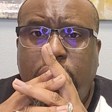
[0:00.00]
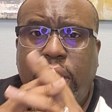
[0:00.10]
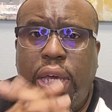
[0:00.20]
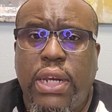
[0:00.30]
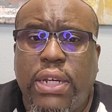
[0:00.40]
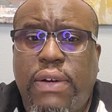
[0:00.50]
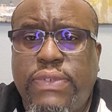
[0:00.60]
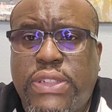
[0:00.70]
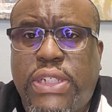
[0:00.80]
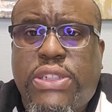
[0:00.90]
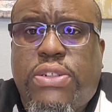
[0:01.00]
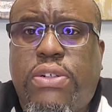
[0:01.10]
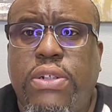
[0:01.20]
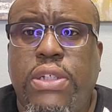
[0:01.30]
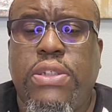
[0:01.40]
I had a conversation
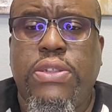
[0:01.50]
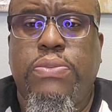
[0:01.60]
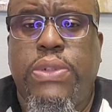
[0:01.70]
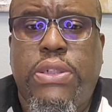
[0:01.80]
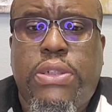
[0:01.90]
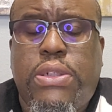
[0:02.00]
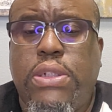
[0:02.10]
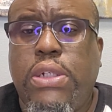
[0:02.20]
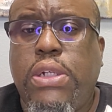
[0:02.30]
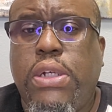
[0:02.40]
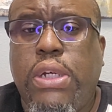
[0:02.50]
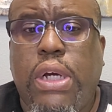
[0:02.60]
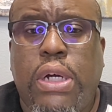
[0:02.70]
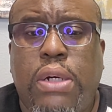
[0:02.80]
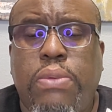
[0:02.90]
earlier this week
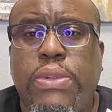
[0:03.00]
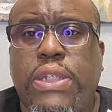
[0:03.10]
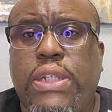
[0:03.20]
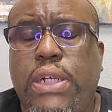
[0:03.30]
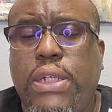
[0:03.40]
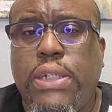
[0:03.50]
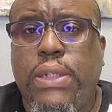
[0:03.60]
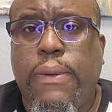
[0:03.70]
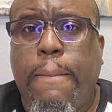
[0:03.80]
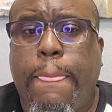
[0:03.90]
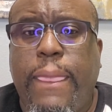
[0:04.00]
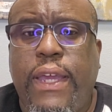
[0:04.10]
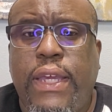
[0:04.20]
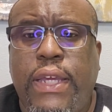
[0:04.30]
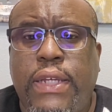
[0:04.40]
with a client,
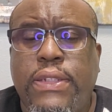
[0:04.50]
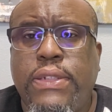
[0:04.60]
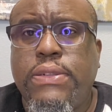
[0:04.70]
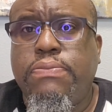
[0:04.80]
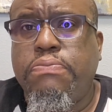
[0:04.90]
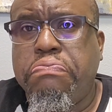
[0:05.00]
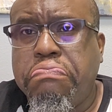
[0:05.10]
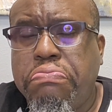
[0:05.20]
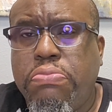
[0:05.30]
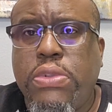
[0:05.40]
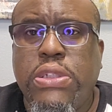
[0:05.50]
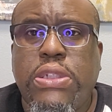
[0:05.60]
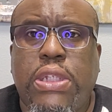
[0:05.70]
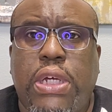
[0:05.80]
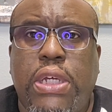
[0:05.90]
and this
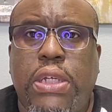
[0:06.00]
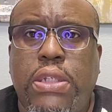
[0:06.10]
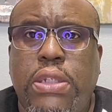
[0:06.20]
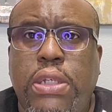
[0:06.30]
client